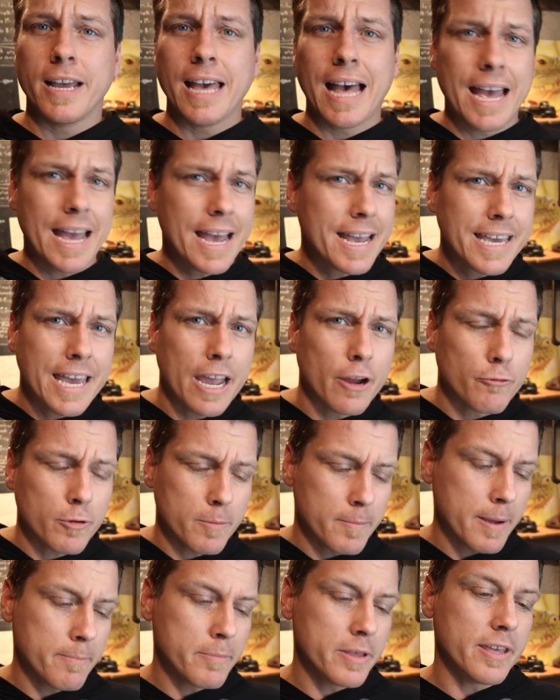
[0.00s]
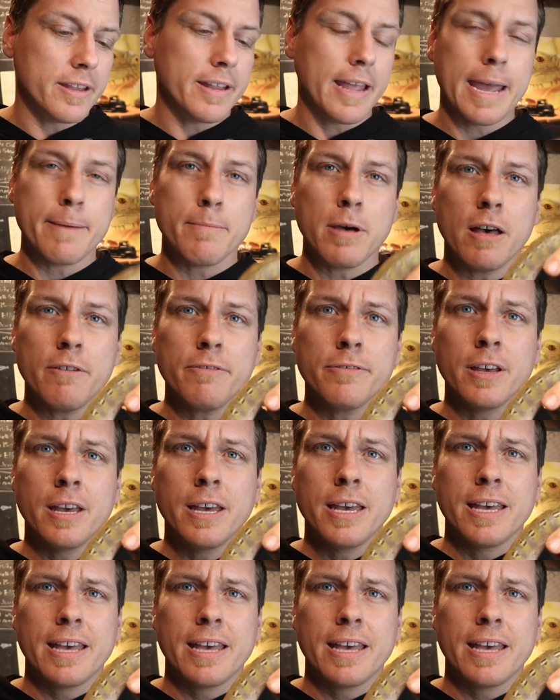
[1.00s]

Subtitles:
a guy I can't remember the name of.